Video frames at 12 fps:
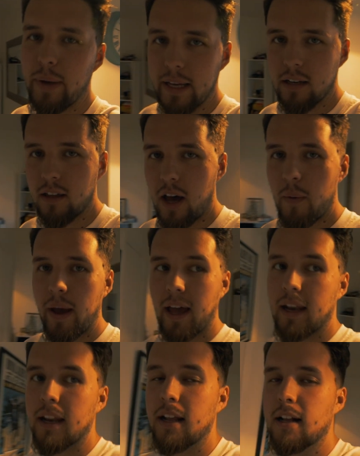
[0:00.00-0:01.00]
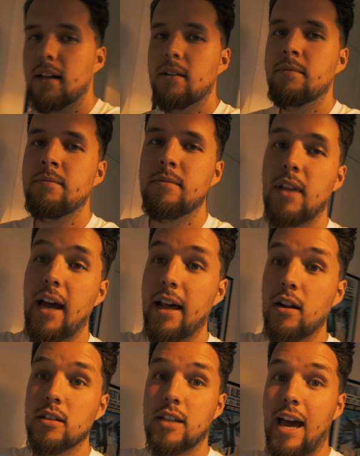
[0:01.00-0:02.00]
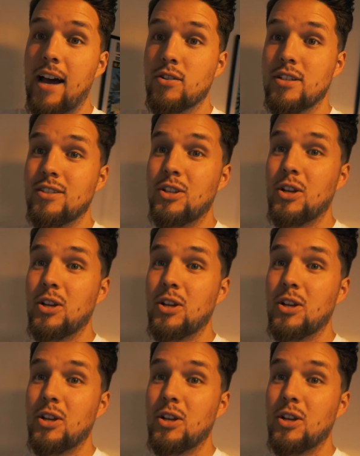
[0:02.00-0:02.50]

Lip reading: we could go in and ask her how she's